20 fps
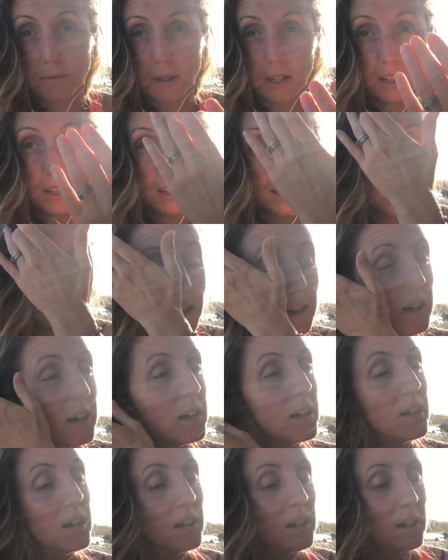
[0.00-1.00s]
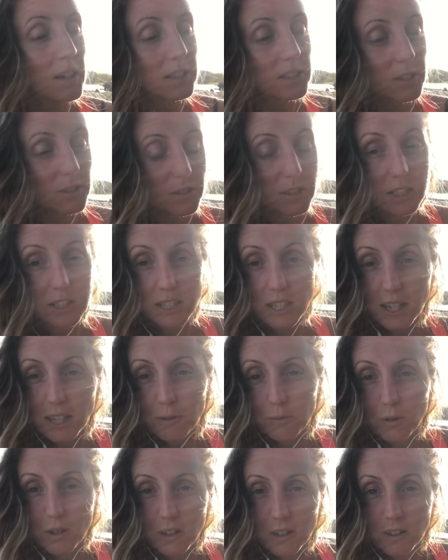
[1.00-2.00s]
me. So day
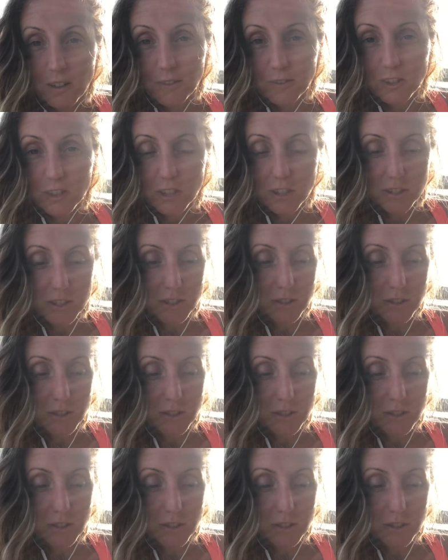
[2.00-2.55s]
one, I've got to go